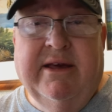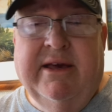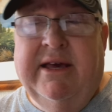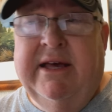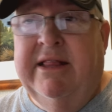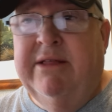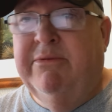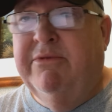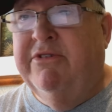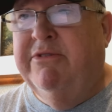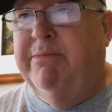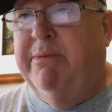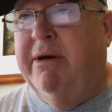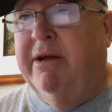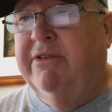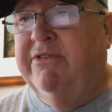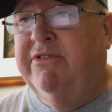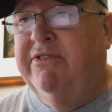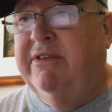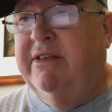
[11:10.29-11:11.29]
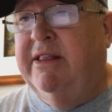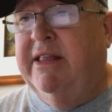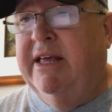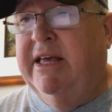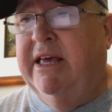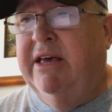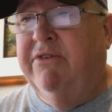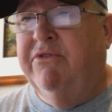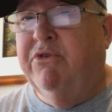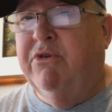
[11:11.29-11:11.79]
in the responses that they
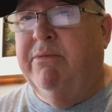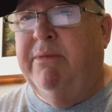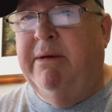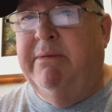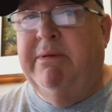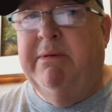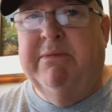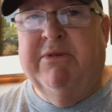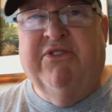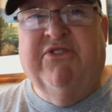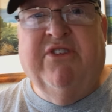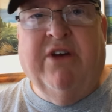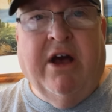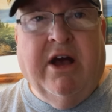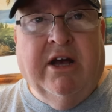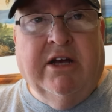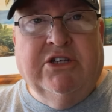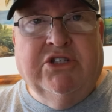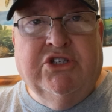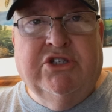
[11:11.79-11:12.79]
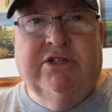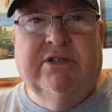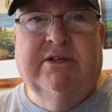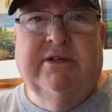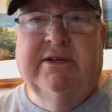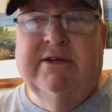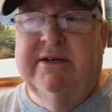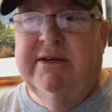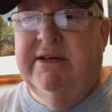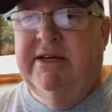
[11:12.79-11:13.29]
give, or maybe massaged
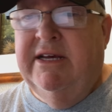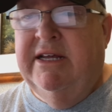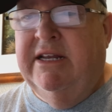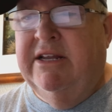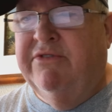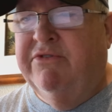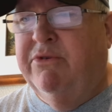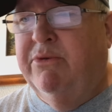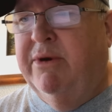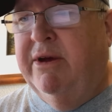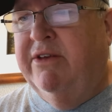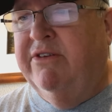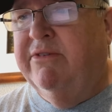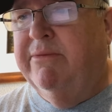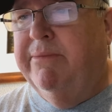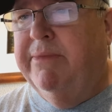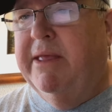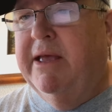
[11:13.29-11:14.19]
in different ways.